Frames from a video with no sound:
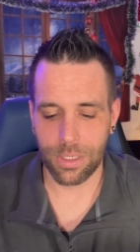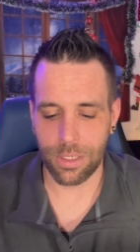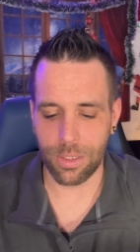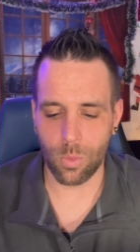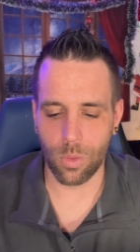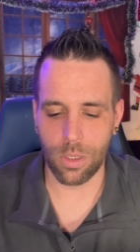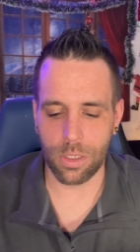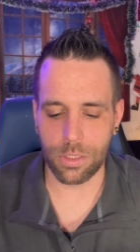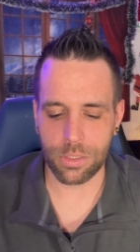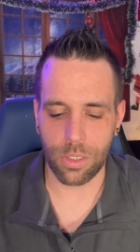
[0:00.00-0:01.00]
It
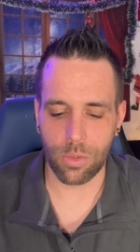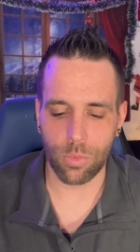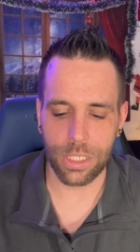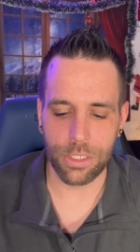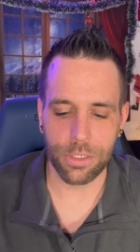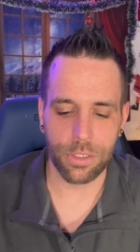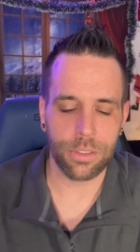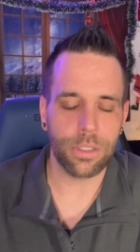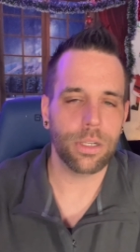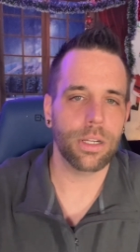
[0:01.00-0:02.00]
was a
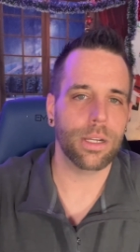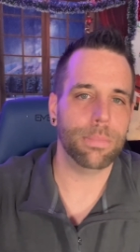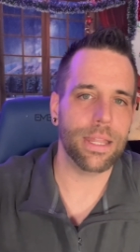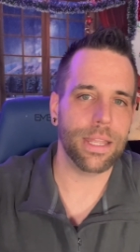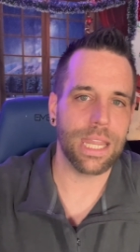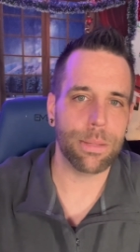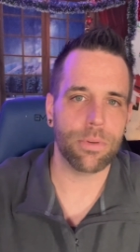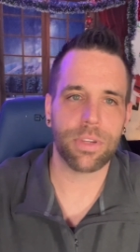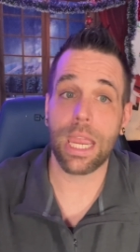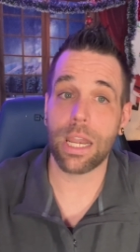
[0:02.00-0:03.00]
reader uh, by the name
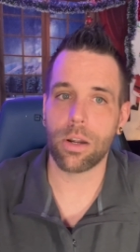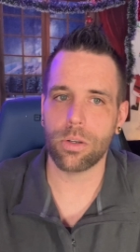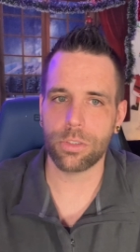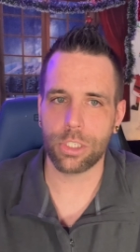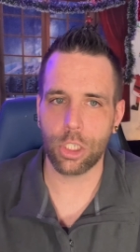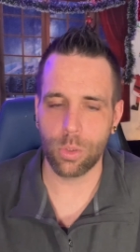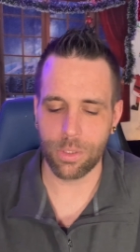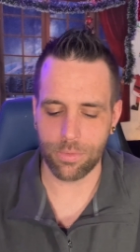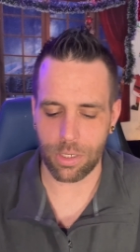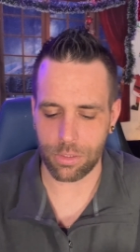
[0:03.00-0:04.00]
of Carol's
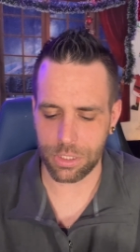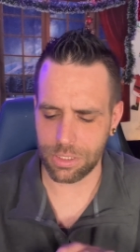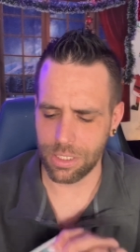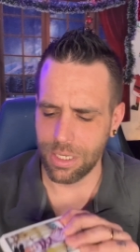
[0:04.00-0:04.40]
Universe.